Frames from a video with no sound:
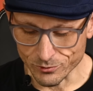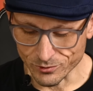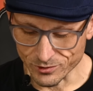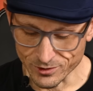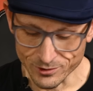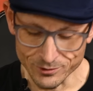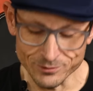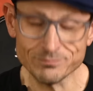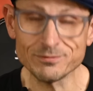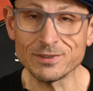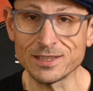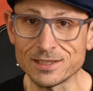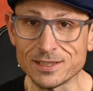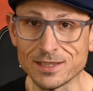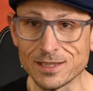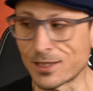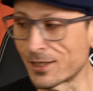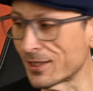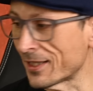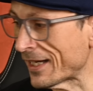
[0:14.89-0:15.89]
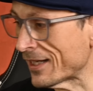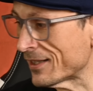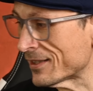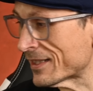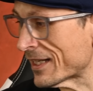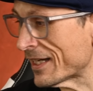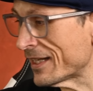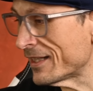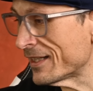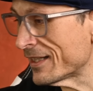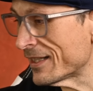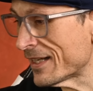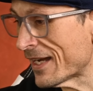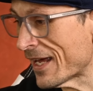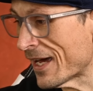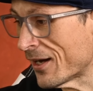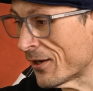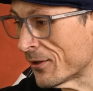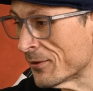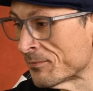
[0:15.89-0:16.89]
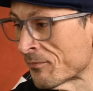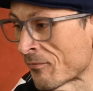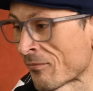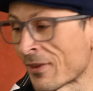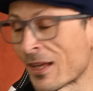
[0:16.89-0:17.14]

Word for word: although it's a little outdated now.